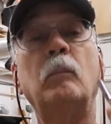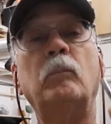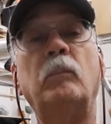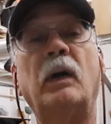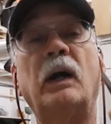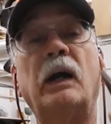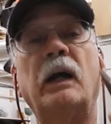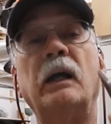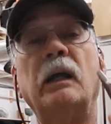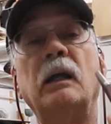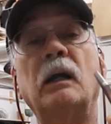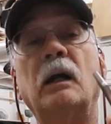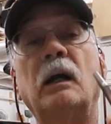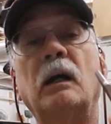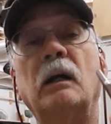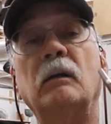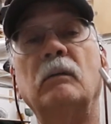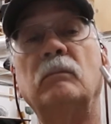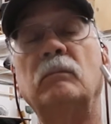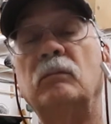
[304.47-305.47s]
by
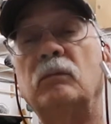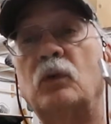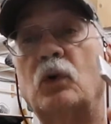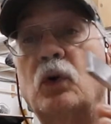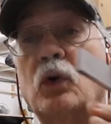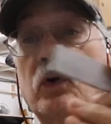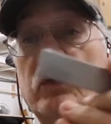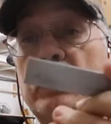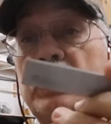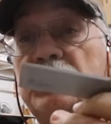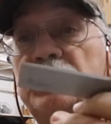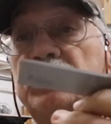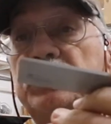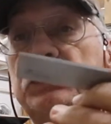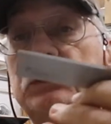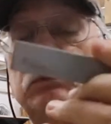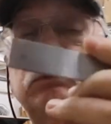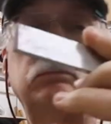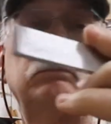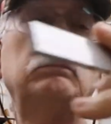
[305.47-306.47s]
1/4
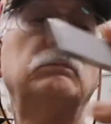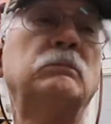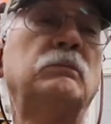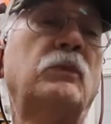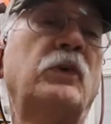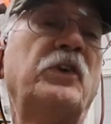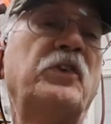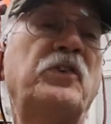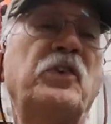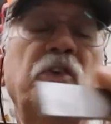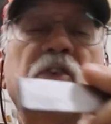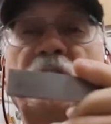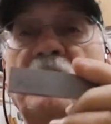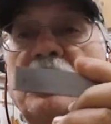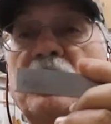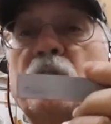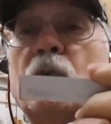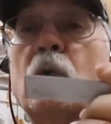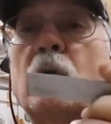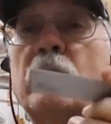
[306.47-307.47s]
inch
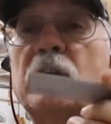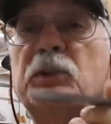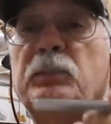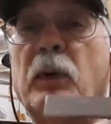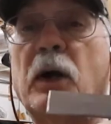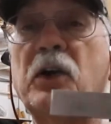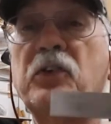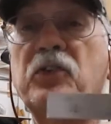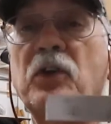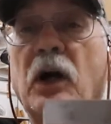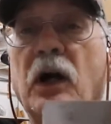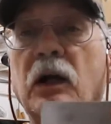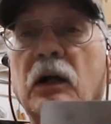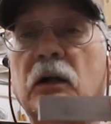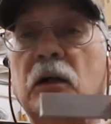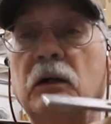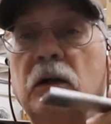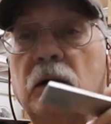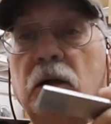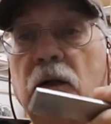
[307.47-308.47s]
3/16, quarter-inch bar stock.
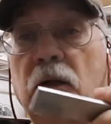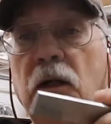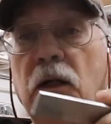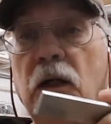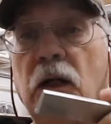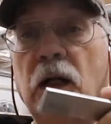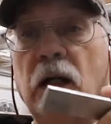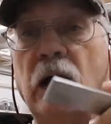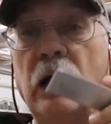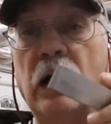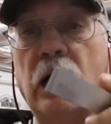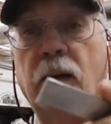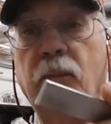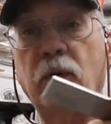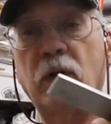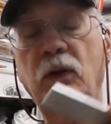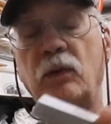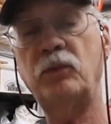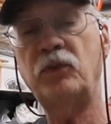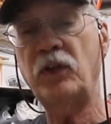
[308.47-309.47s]
I'm
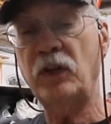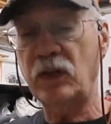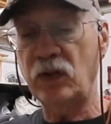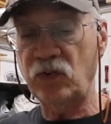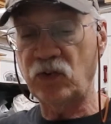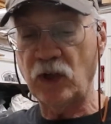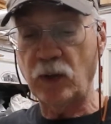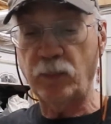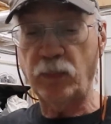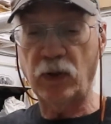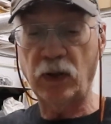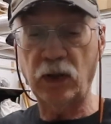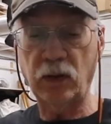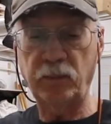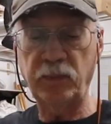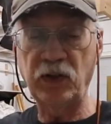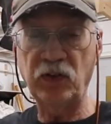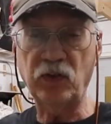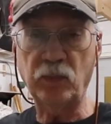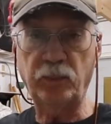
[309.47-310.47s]
going to set this up on a
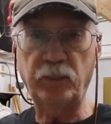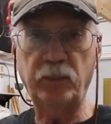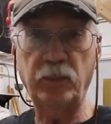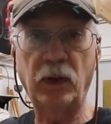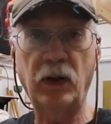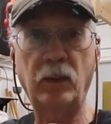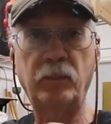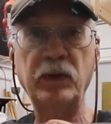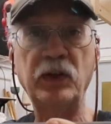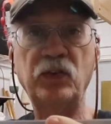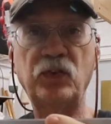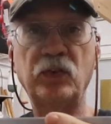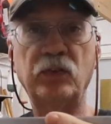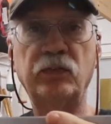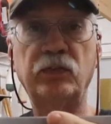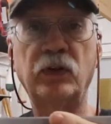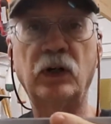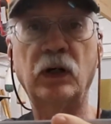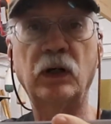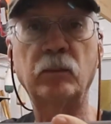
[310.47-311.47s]
piece
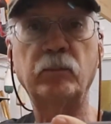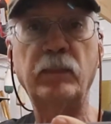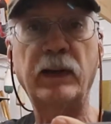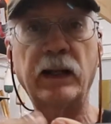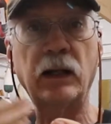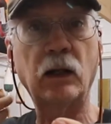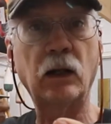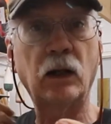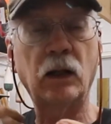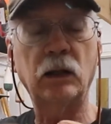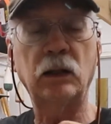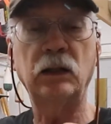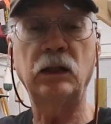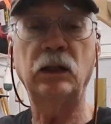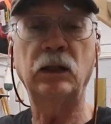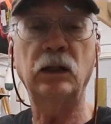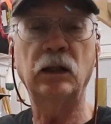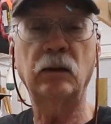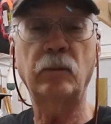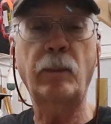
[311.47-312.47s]
of metal on
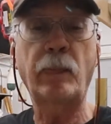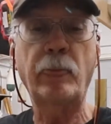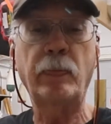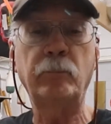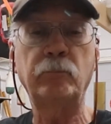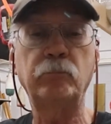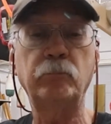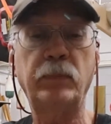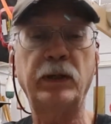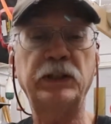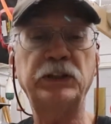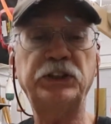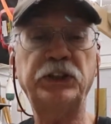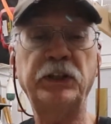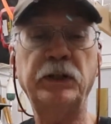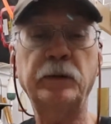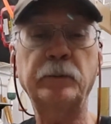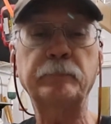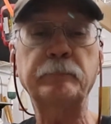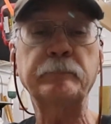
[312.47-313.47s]
the bench
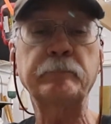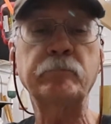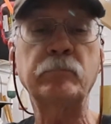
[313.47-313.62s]
here.